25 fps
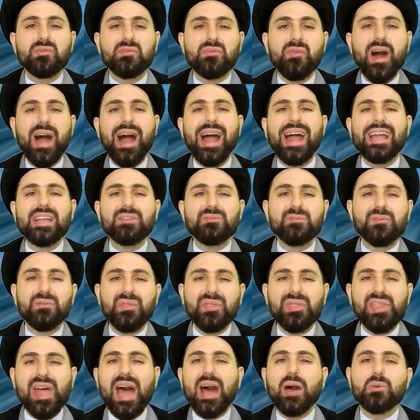
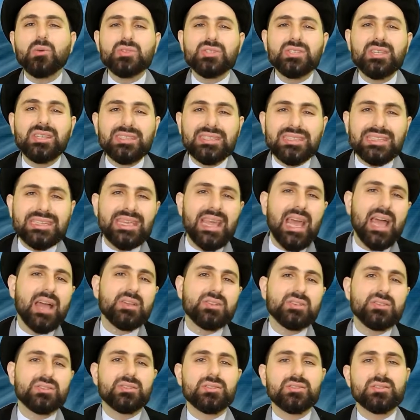5,000
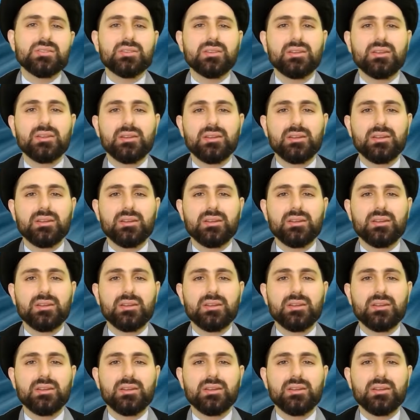guests.